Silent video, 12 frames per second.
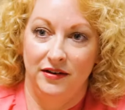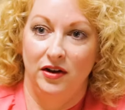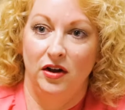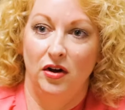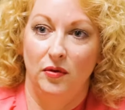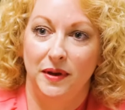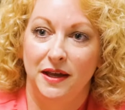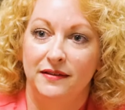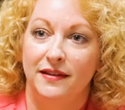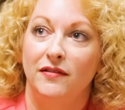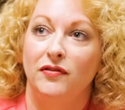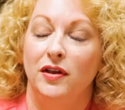to go
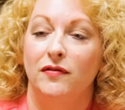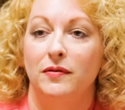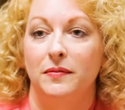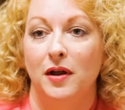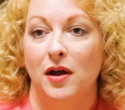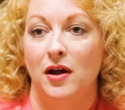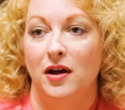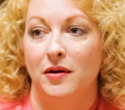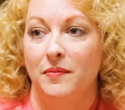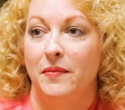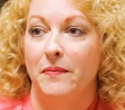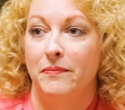because they've given um,